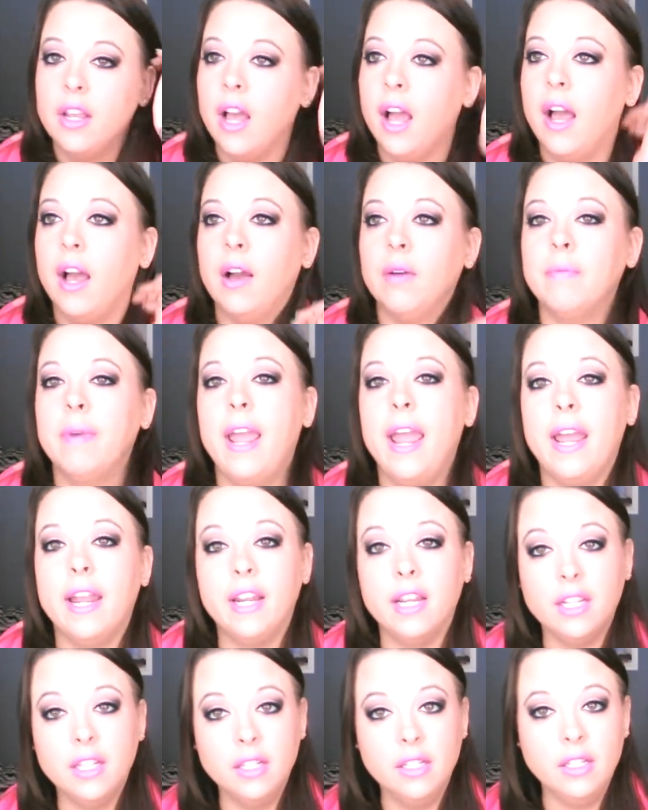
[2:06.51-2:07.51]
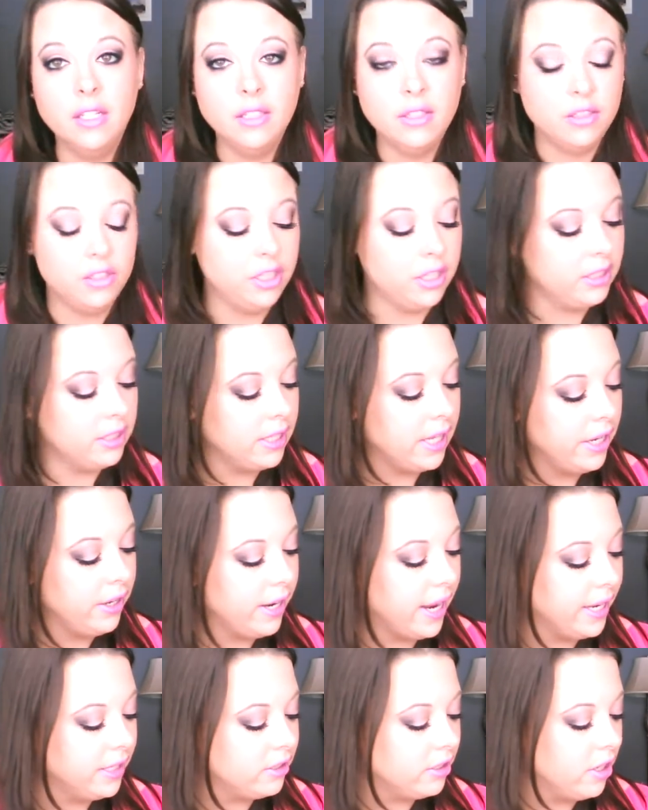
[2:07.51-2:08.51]
And just to let you
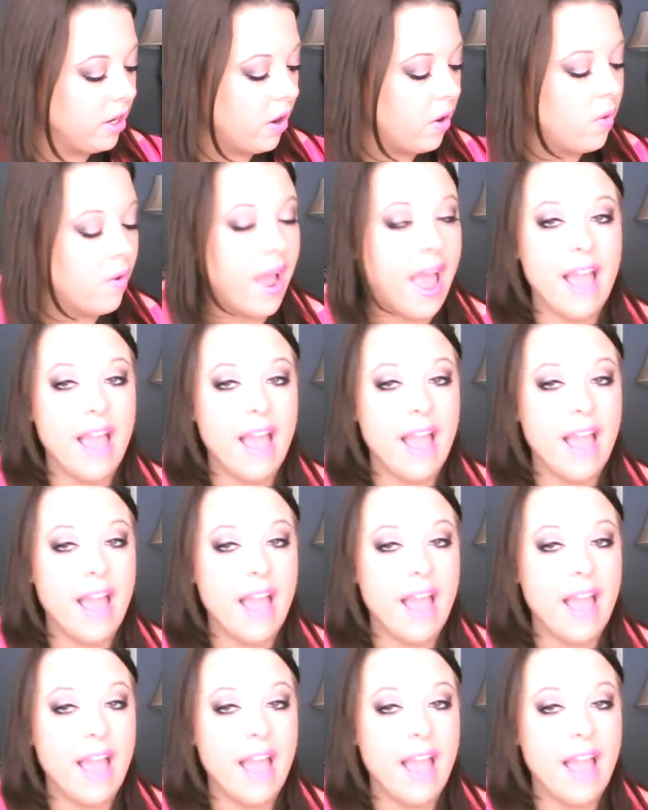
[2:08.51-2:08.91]
guys know,